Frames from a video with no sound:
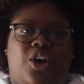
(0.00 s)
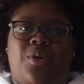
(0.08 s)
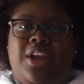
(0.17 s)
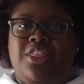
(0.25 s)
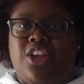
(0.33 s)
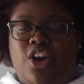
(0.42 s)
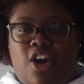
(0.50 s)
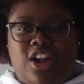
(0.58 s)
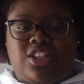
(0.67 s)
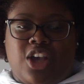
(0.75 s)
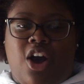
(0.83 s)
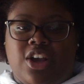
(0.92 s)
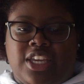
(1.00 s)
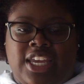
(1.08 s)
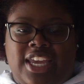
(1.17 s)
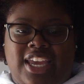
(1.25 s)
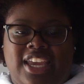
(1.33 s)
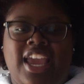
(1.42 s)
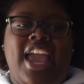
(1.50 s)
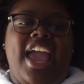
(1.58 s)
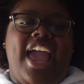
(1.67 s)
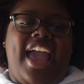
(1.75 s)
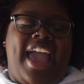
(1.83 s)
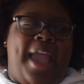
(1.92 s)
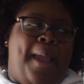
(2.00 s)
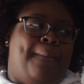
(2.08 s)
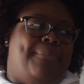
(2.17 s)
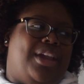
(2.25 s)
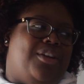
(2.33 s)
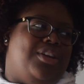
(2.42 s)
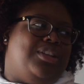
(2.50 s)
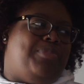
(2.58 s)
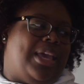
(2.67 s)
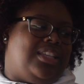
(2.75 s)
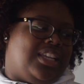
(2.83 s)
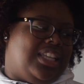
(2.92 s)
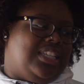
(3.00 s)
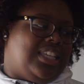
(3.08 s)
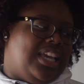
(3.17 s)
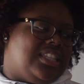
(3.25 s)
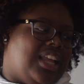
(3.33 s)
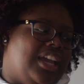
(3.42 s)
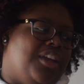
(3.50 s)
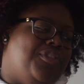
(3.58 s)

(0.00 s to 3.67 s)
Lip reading: Joe are in the car talking, and Barry basically says, like,